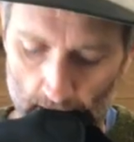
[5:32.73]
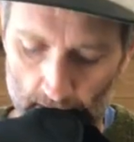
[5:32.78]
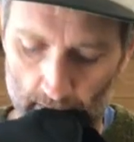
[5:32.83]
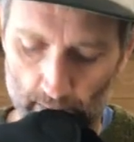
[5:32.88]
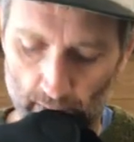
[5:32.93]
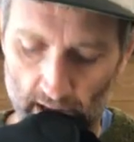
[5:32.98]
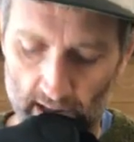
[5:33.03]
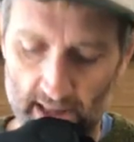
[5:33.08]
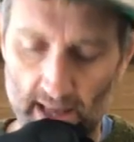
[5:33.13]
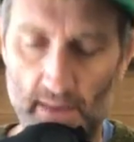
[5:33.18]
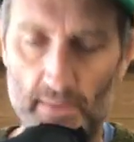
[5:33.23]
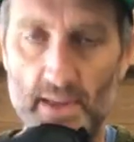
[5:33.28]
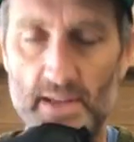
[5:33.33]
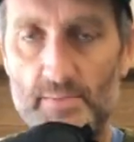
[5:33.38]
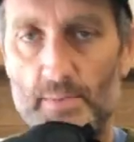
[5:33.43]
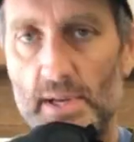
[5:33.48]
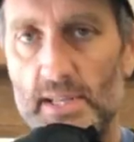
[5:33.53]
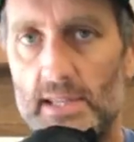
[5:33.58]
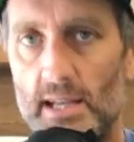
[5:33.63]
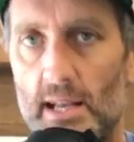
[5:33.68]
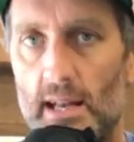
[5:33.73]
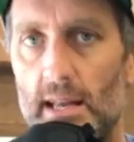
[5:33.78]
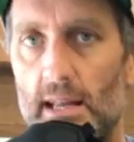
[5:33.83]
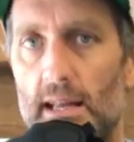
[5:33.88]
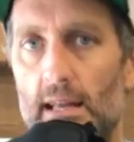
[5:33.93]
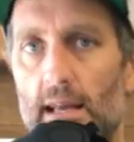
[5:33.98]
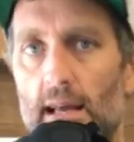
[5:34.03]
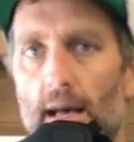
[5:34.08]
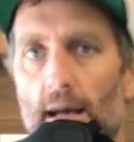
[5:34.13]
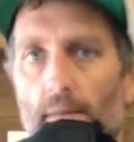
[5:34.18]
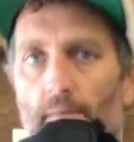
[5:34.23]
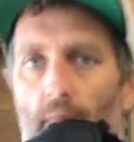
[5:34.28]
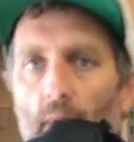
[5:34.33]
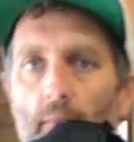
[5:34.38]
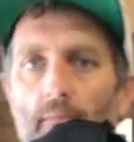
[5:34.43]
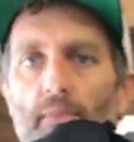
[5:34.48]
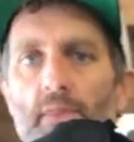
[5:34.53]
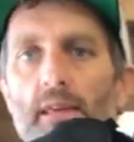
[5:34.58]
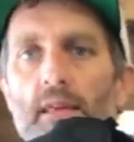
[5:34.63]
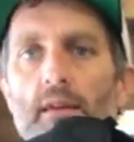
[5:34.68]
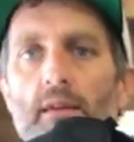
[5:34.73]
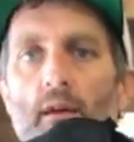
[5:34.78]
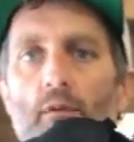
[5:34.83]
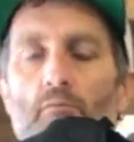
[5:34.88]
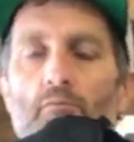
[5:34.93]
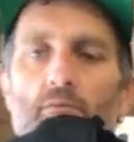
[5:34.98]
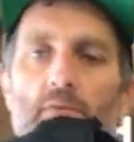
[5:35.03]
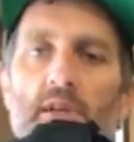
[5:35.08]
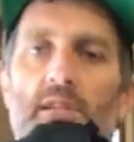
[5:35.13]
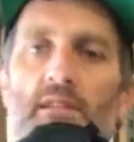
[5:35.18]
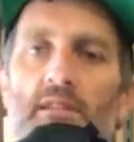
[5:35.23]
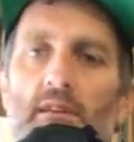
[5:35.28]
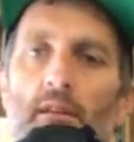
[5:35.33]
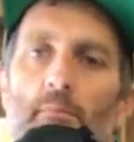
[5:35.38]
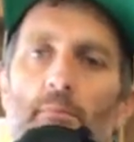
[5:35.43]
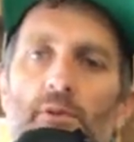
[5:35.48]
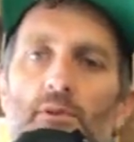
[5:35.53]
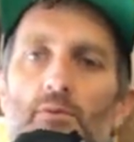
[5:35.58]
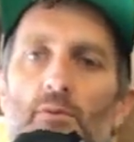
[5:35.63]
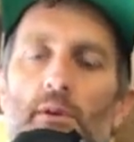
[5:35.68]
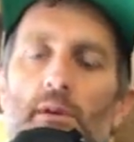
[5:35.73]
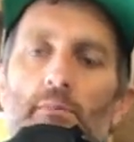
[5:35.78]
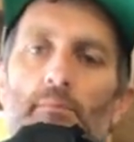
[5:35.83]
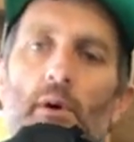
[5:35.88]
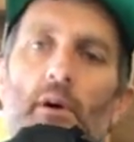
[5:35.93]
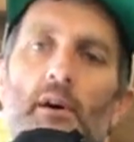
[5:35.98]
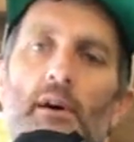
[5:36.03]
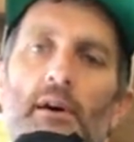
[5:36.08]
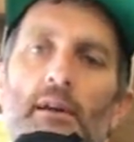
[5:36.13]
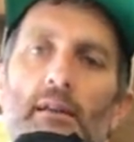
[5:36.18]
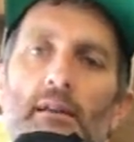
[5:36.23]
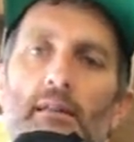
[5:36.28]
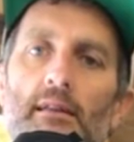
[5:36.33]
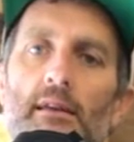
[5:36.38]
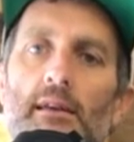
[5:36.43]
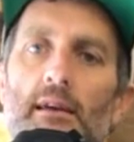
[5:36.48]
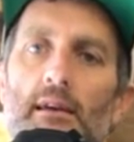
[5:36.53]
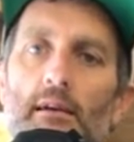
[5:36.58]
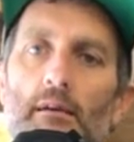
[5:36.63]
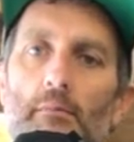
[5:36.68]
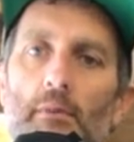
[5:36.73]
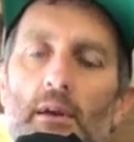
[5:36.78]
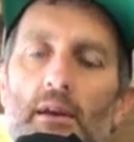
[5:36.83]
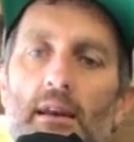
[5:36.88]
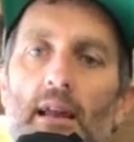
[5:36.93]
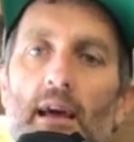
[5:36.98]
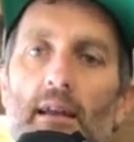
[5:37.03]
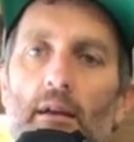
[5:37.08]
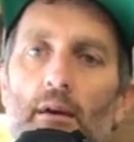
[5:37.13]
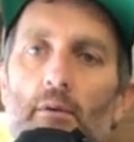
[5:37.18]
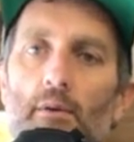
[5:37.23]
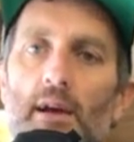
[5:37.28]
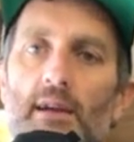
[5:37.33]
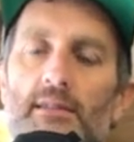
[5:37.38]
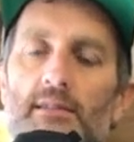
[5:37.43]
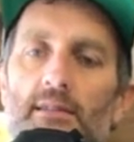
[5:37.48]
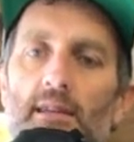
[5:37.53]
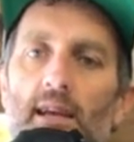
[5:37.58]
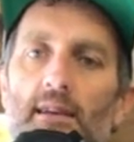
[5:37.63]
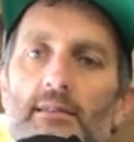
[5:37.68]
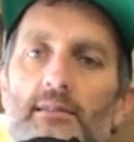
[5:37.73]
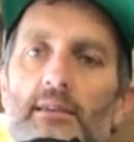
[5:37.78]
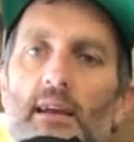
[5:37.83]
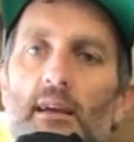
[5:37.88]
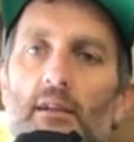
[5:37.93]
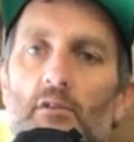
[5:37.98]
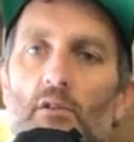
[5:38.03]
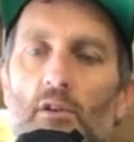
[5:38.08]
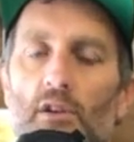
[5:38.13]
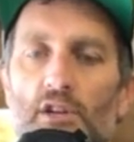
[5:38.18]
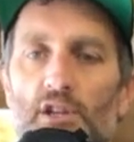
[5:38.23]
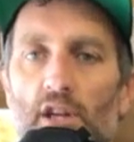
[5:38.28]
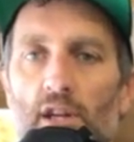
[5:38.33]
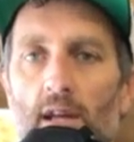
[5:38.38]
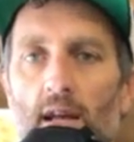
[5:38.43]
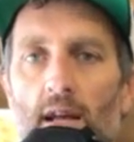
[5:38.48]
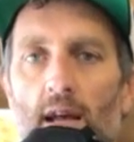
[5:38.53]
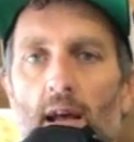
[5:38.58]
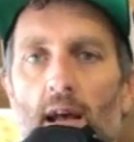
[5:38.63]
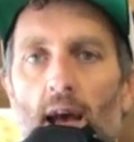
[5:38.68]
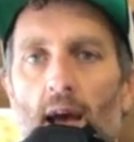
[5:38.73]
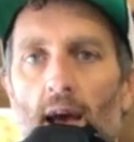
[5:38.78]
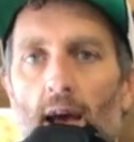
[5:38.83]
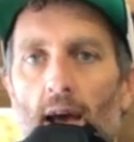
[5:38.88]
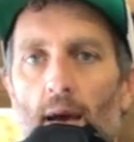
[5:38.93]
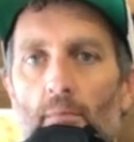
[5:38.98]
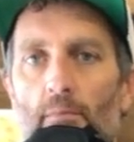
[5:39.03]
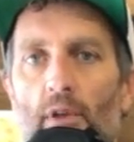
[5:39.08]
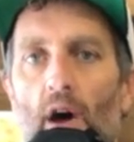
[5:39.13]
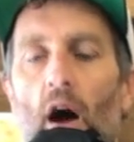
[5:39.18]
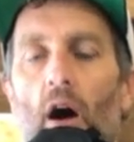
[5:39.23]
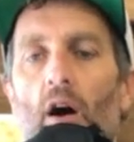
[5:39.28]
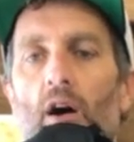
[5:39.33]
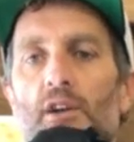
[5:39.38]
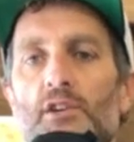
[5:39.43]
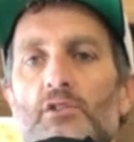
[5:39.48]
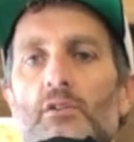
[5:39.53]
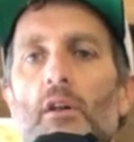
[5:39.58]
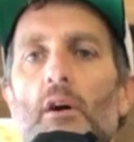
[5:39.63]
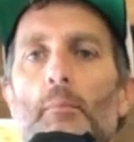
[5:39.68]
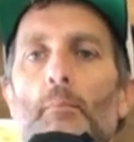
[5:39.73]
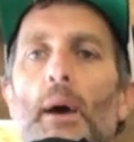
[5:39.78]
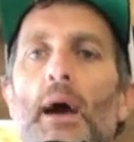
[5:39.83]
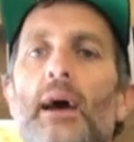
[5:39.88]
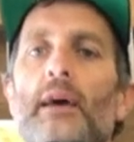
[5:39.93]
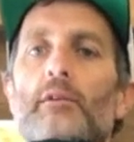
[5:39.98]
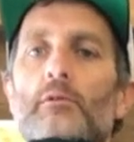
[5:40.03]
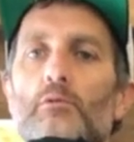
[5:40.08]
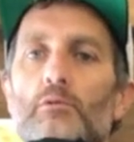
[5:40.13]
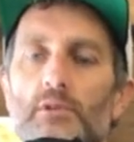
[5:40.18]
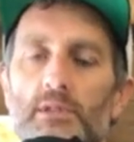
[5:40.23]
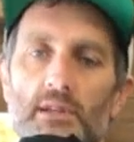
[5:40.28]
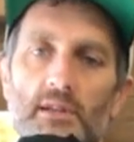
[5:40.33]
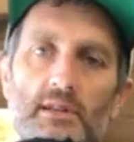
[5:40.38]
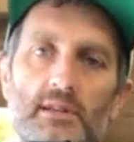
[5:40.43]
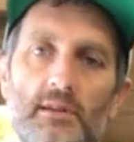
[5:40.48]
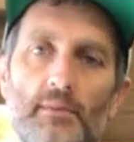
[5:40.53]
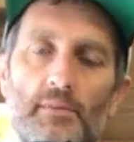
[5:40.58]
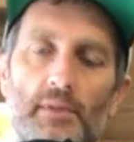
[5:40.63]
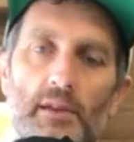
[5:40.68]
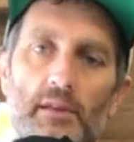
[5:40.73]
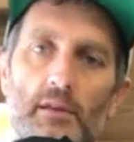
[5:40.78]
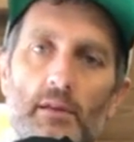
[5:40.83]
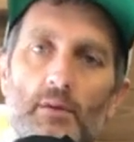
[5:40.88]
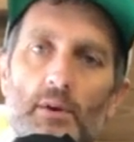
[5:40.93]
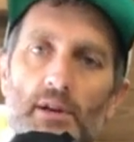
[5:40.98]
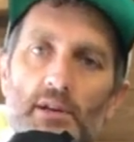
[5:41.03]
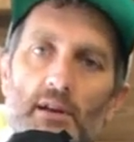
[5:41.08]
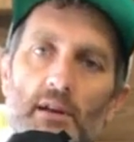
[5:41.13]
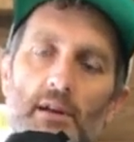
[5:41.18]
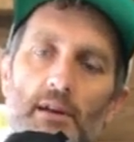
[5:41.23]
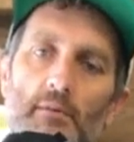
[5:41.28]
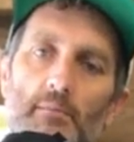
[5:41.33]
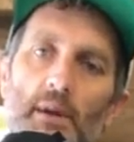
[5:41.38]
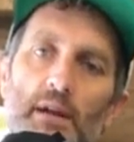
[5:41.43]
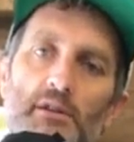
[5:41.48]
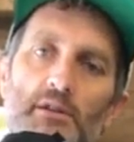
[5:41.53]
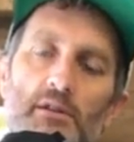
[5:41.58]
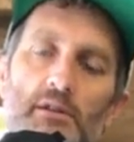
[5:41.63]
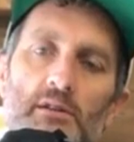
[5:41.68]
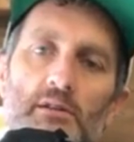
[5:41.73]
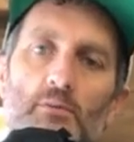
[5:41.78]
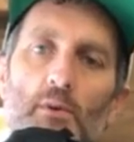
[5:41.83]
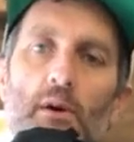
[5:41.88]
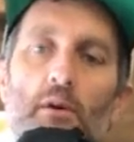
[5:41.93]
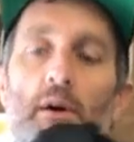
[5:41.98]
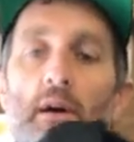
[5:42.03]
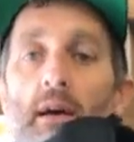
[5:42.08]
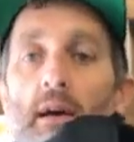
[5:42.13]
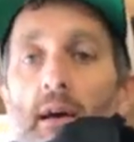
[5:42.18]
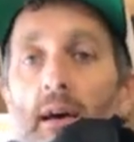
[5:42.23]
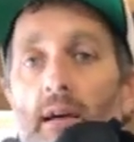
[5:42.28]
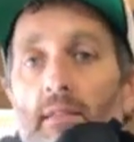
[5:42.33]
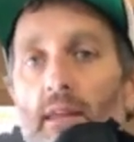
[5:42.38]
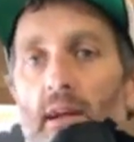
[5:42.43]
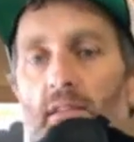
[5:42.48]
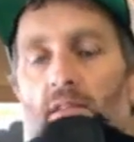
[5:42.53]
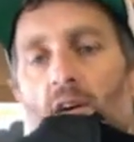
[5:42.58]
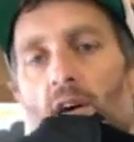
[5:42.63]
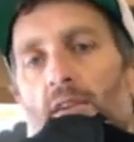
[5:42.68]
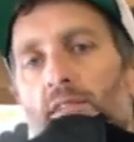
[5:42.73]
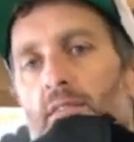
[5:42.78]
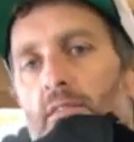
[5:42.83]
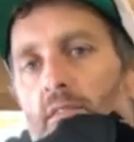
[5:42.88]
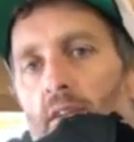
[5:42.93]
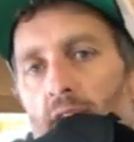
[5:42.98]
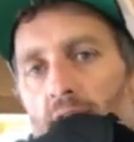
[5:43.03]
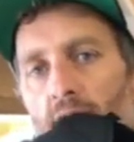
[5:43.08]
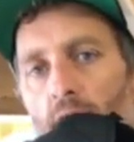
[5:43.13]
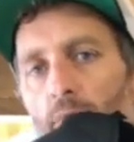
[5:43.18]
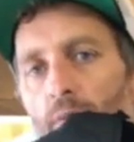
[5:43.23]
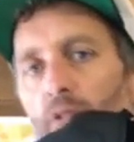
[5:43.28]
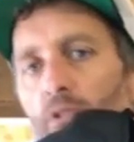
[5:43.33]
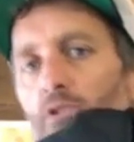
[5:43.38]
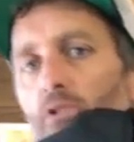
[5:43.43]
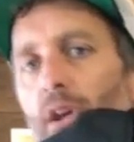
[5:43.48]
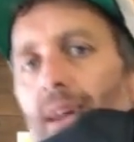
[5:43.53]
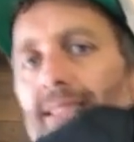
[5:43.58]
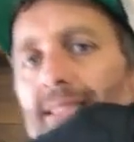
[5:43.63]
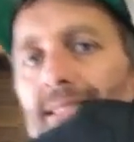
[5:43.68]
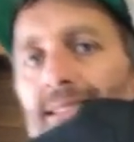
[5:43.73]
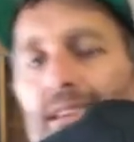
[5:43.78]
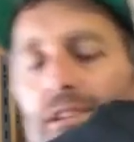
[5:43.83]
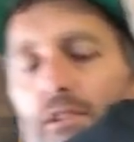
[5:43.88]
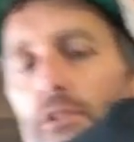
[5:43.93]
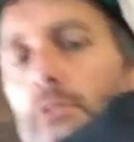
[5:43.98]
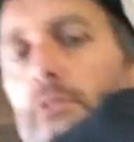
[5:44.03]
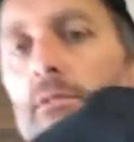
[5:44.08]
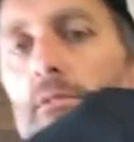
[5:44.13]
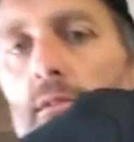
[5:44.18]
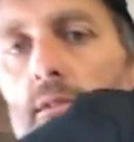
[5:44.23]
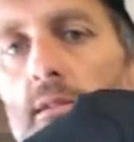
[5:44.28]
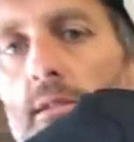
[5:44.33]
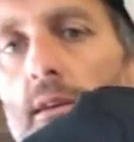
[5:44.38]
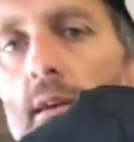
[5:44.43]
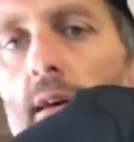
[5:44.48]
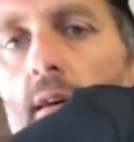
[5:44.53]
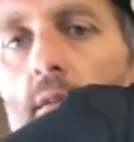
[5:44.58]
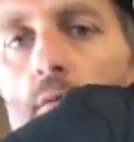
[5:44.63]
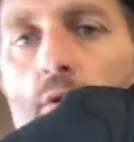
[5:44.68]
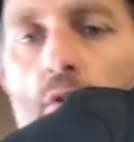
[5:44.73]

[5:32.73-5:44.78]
But yeah, that's basically the reason behind the Nano SCS technology. The Hydrolite panels, that's something that you actually hear mentioned as well, and that ties in nicely with the transitions that we